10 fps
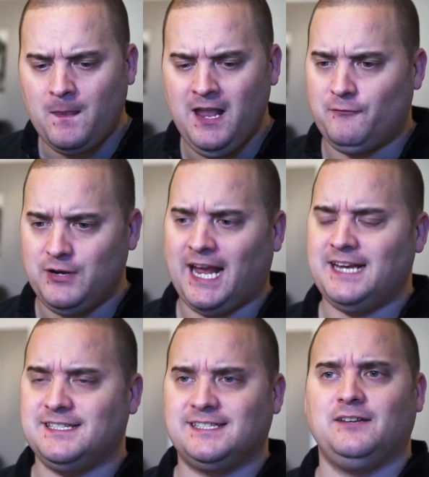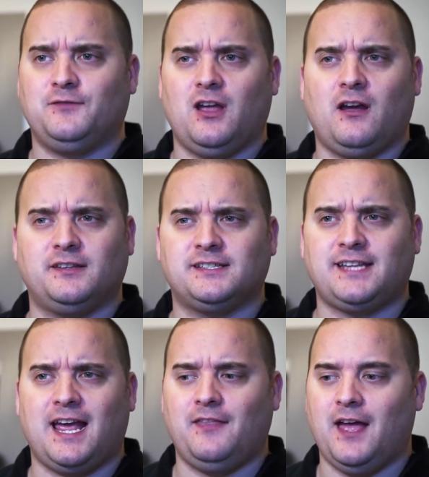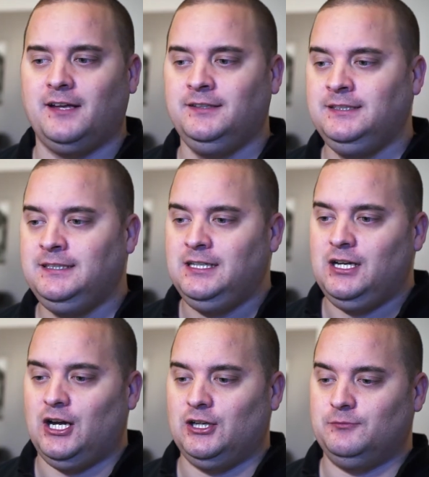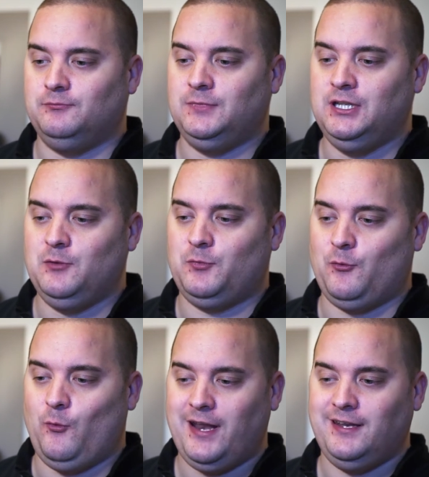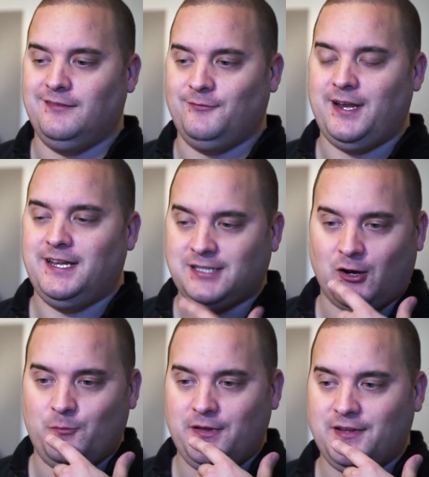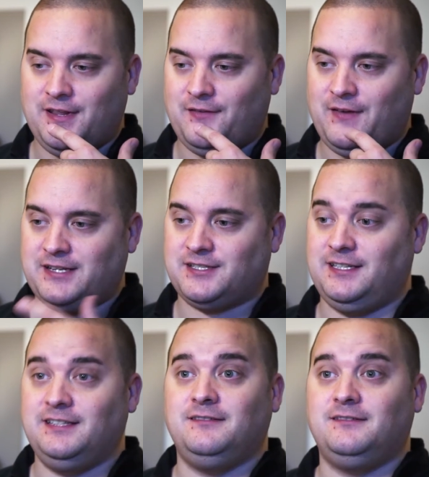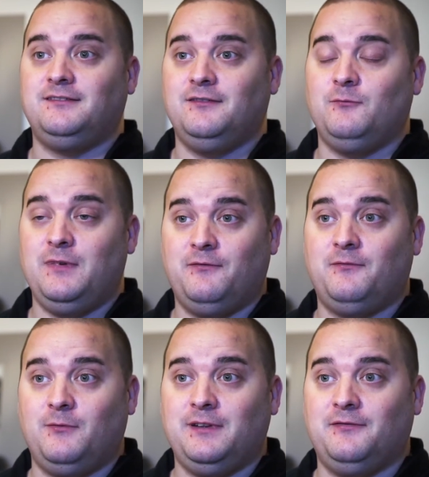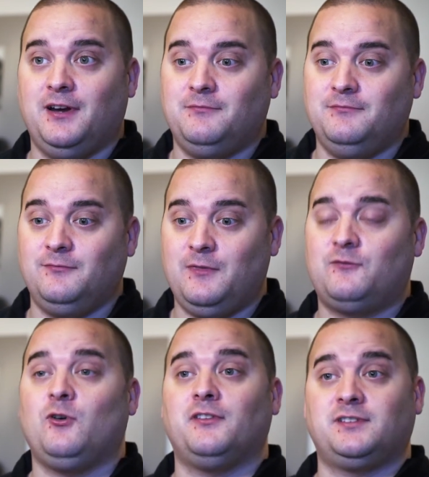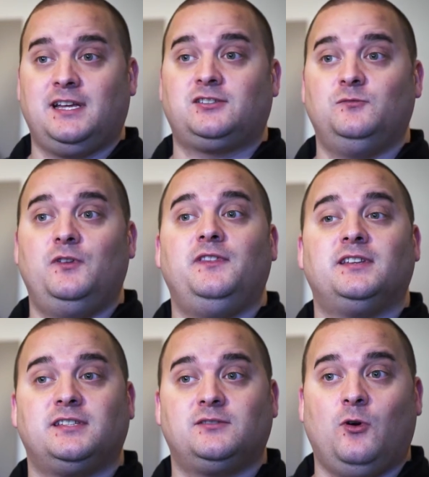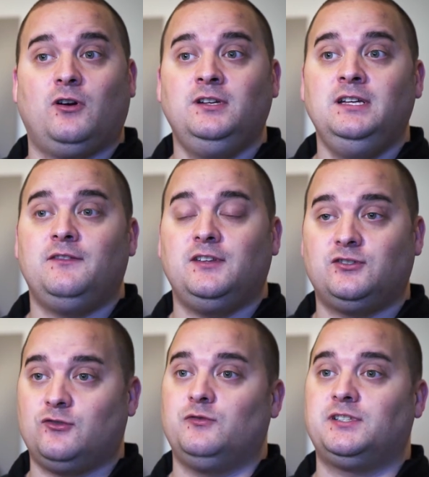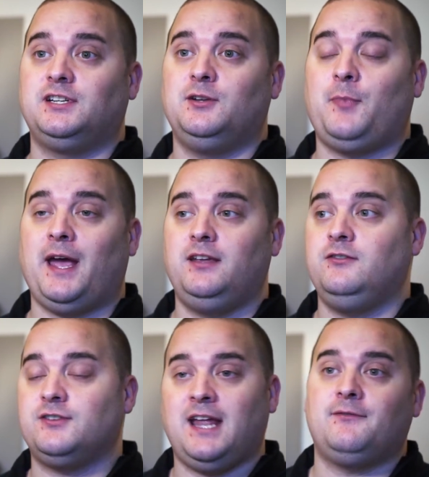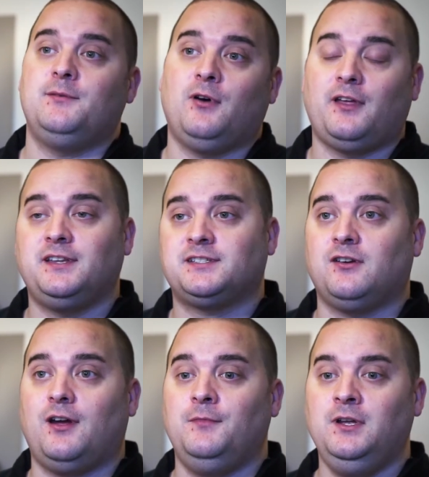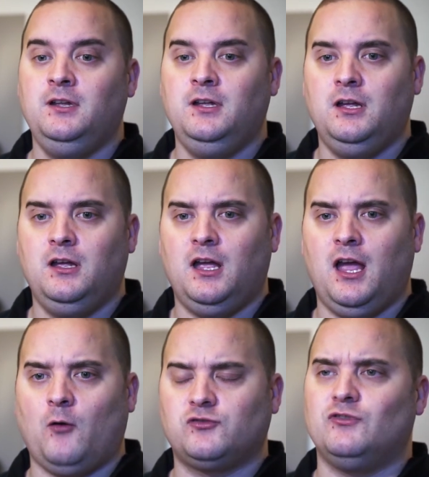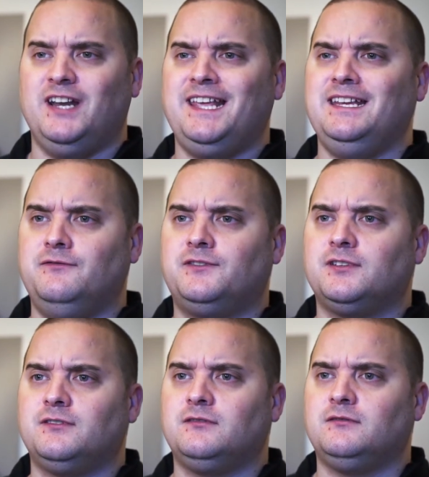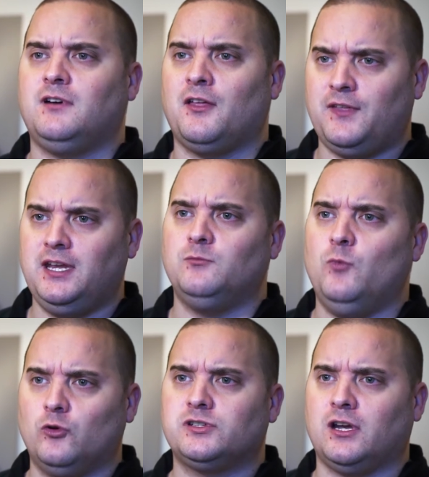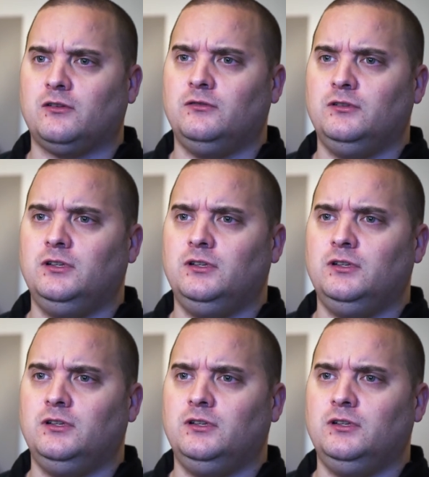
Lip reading: Every case is different, I understand that. But when he told me that they've actually, we've got the settlement, this is what the insurers are going to pay, you should have it by this time, I was relieved, I think more so.